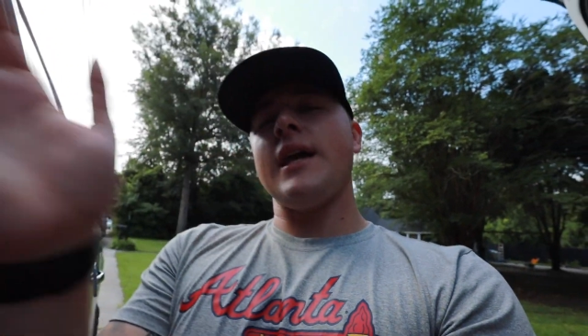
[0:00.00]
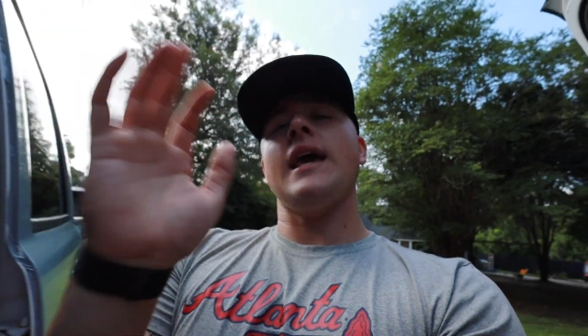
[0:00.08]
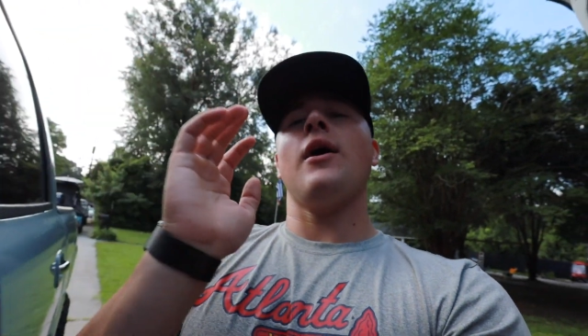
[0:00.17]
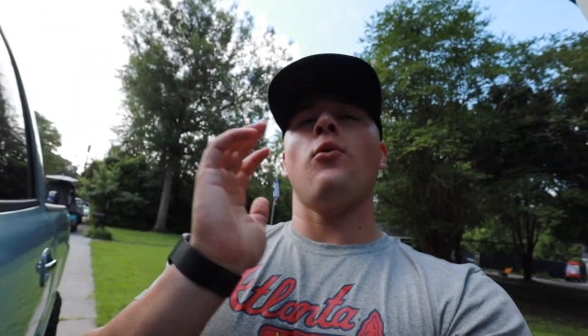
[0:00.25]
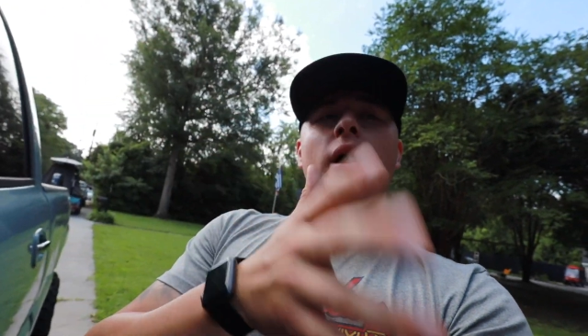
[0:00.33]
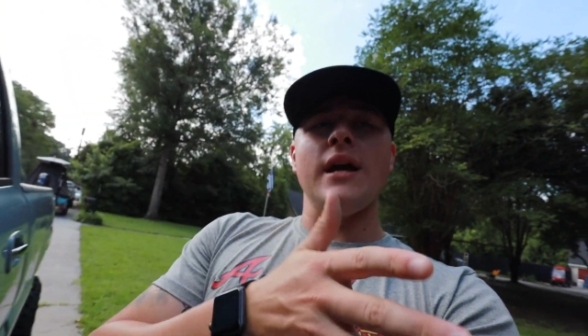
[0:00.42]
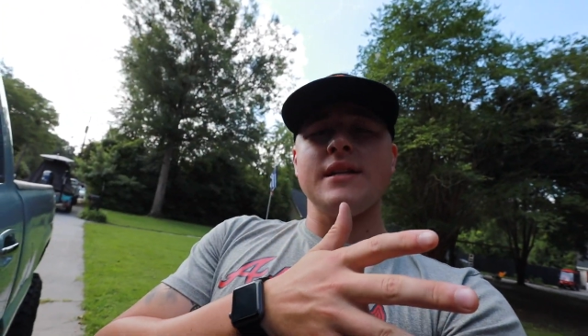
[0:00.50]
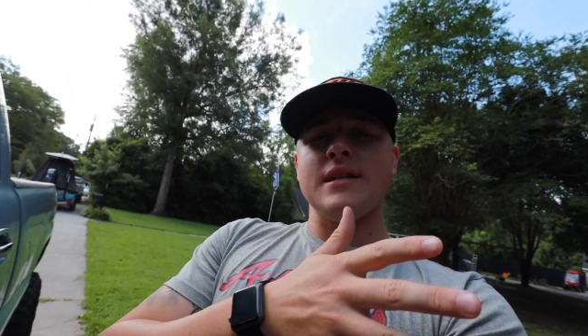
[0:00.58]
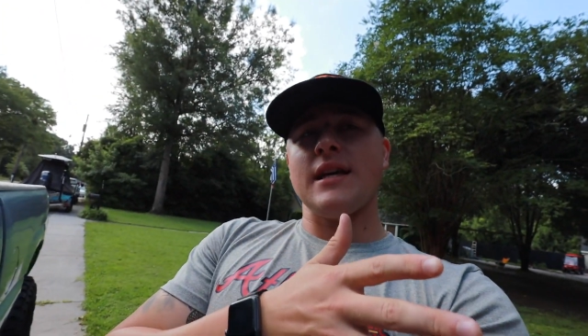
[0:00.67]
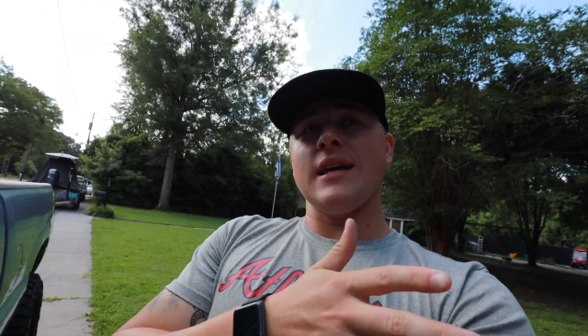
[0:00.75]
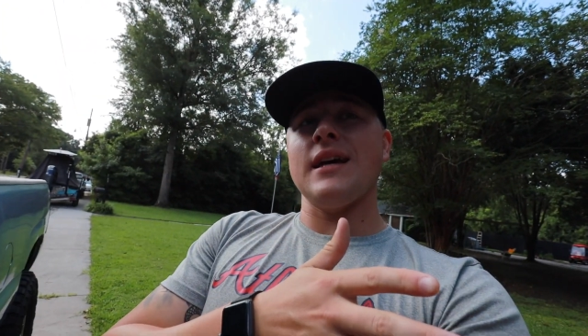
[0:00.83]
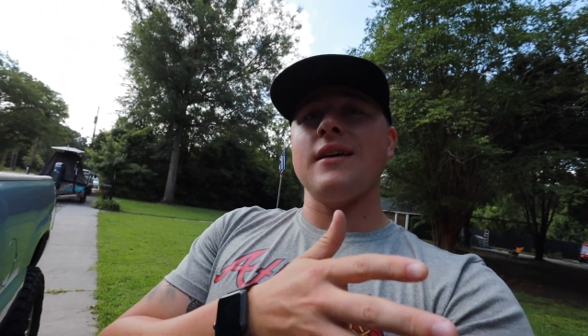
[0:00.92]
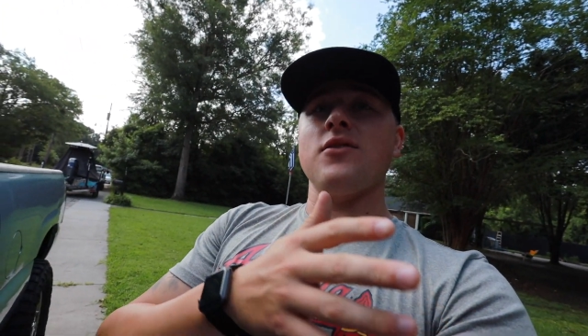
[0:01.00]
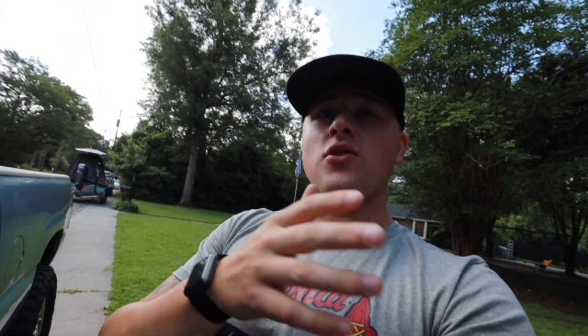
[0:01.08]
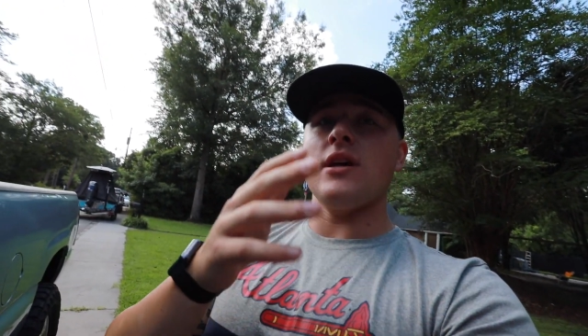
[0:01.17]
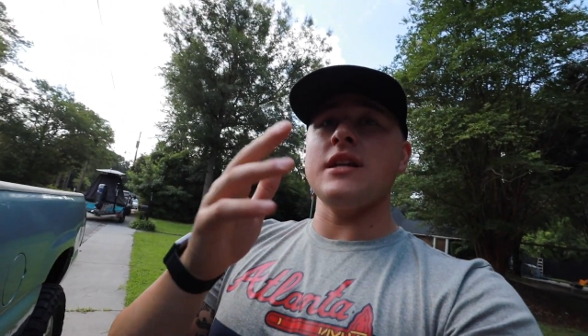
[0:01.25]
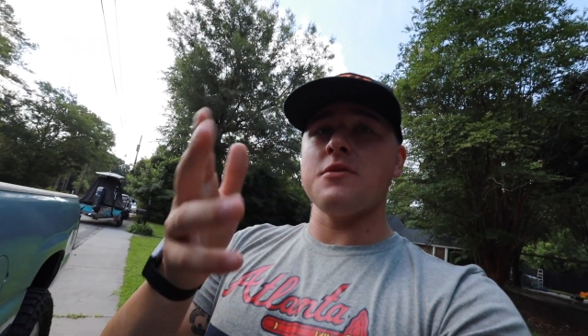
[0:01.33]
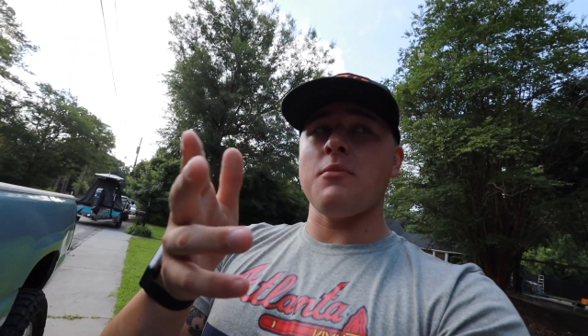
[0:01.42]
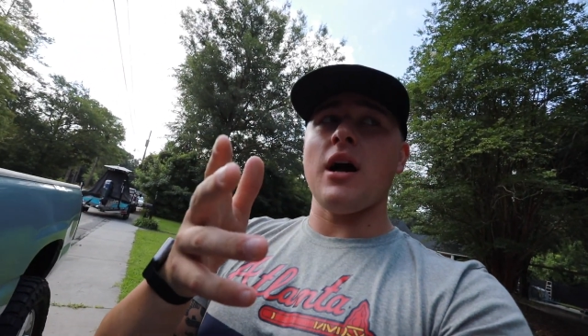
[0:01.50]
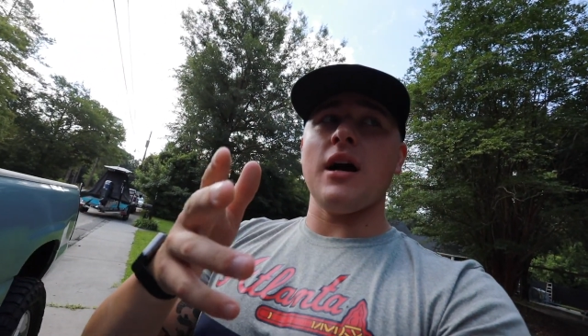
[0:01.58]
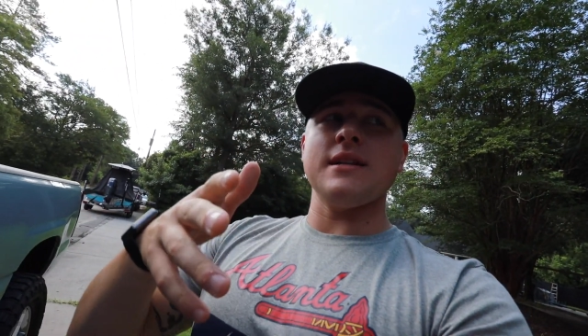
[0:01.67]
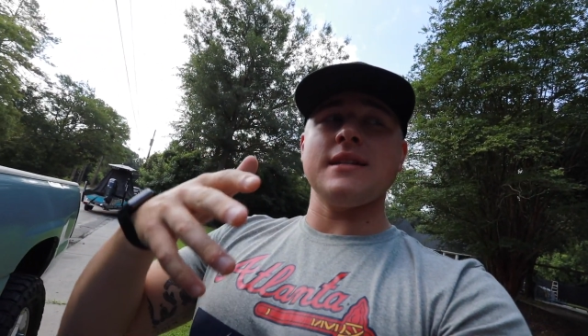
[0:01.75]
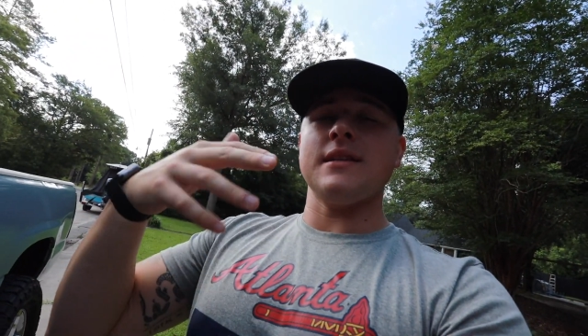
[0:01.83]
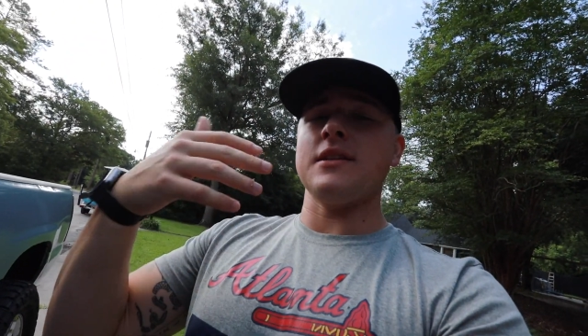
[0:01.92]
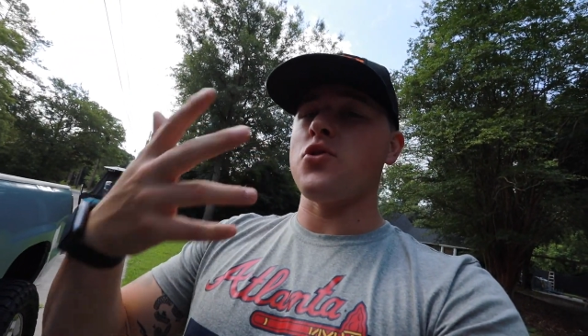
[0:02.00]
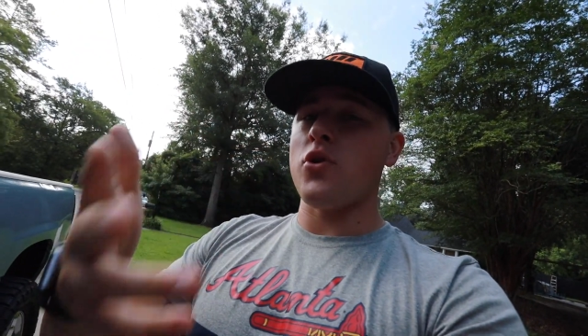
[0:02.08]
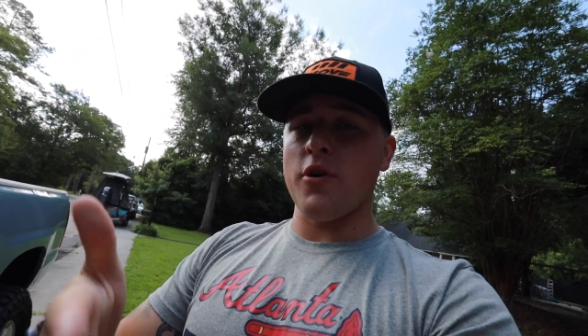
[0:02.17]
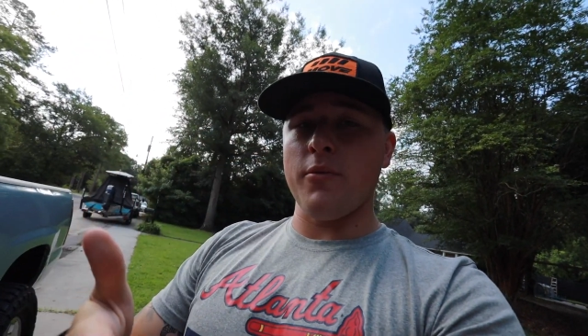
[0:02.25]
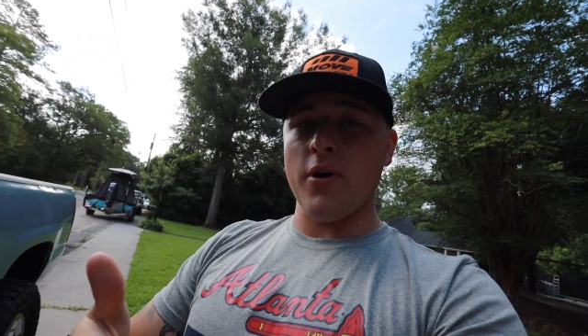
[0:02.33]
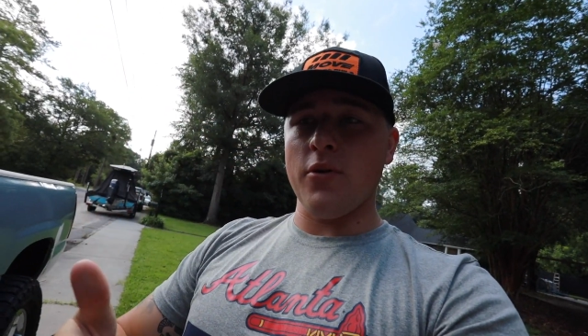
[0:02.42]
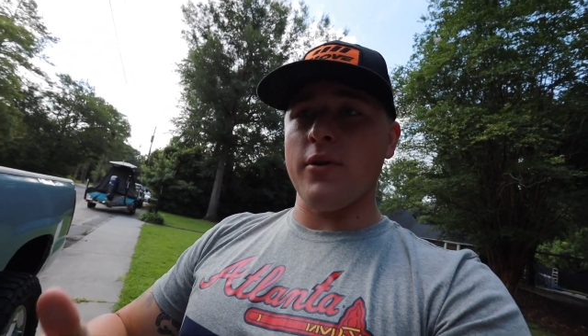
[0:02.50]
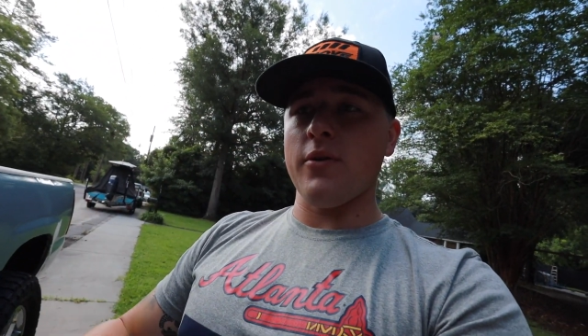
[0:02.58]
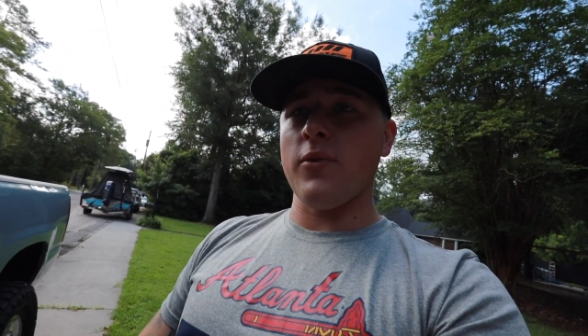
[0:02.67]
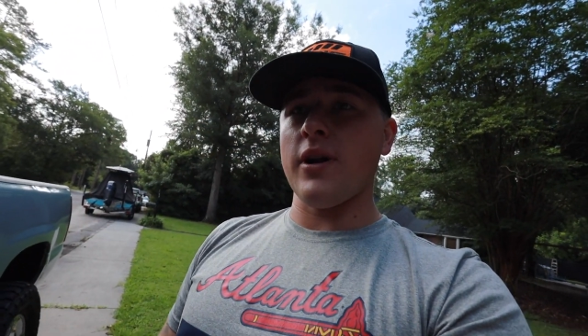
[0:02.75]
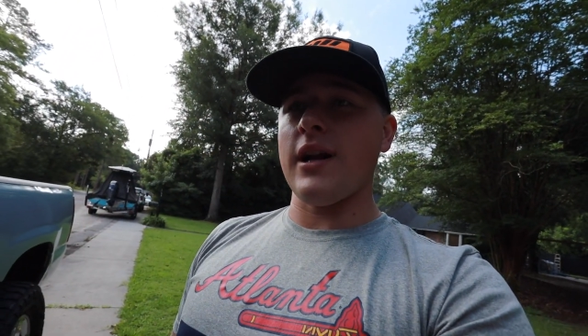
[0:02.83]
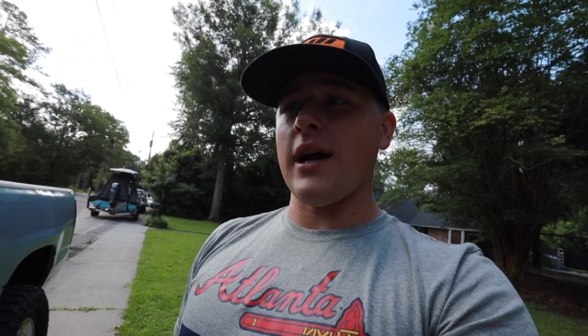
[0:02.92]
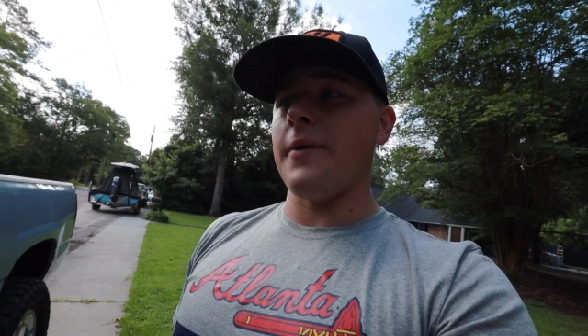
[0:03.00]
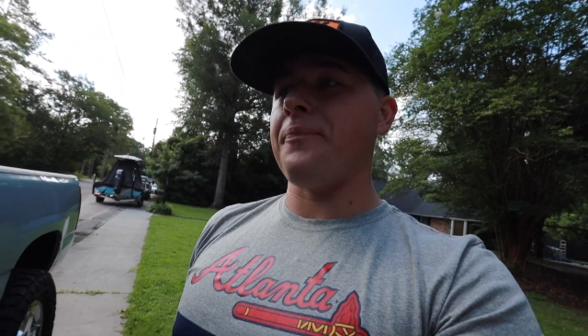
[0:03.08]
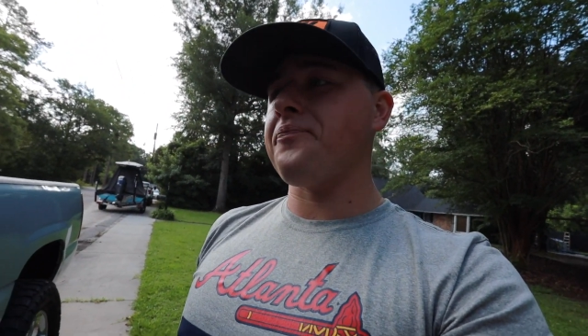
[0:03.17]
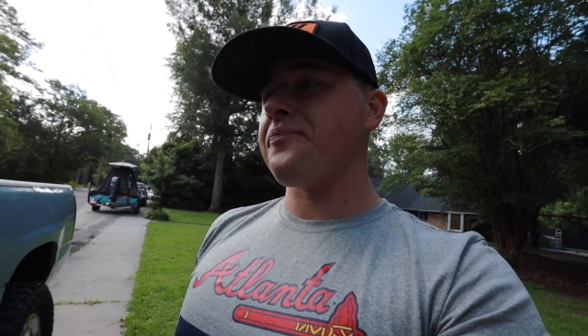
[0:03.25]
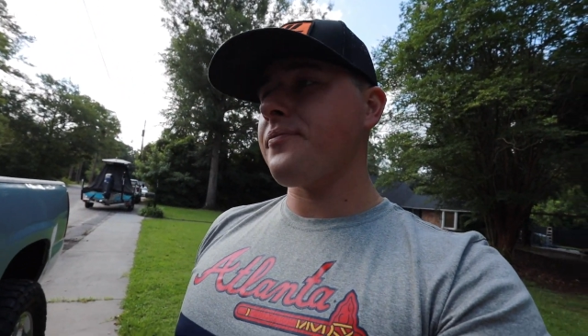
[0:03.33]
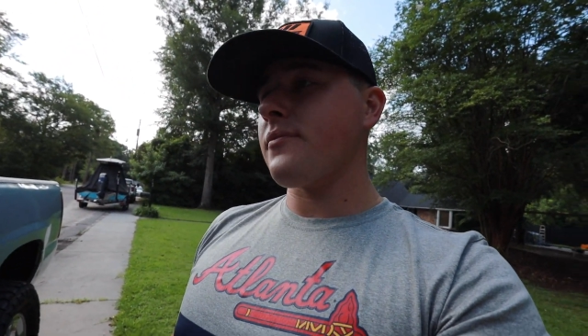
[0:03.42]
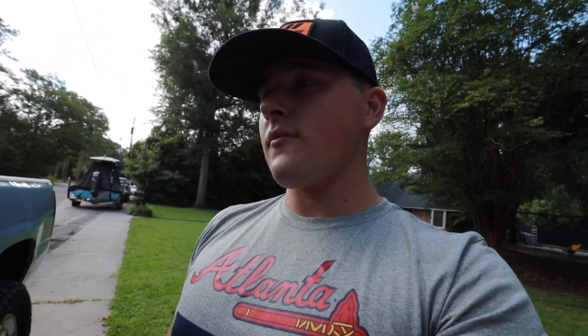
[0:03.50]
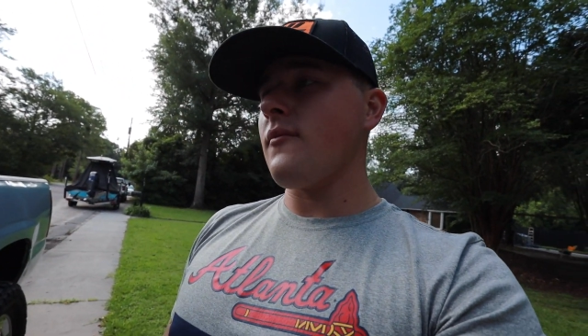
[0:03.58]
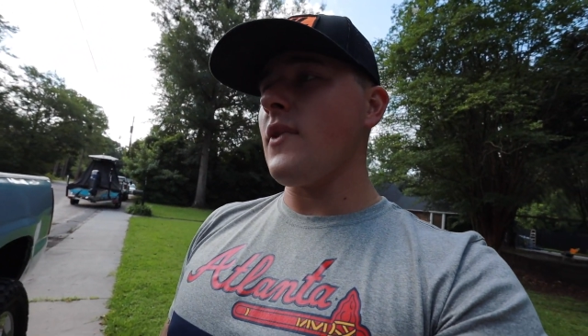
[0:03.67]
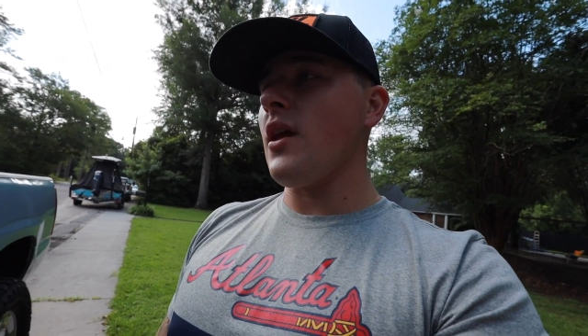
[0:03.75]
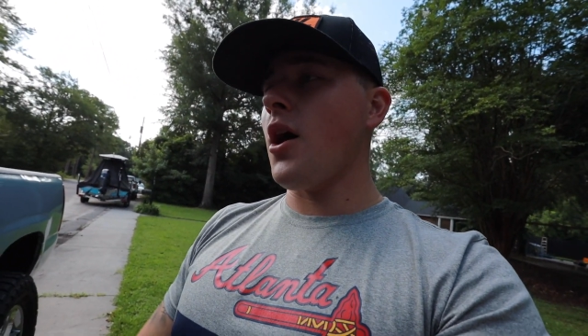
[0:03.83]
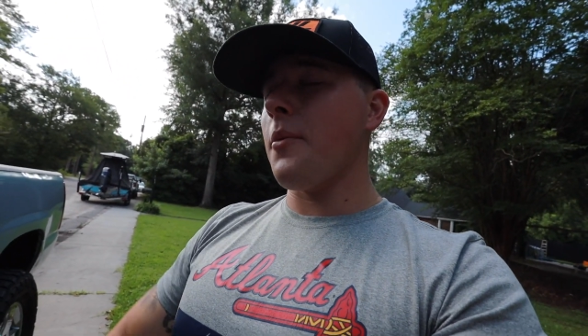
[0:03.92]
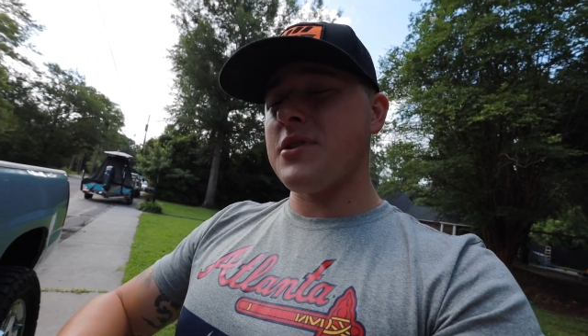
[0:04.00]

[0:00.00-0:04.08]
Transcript: can't wait to get the engine mods and the turbo and whatnot. I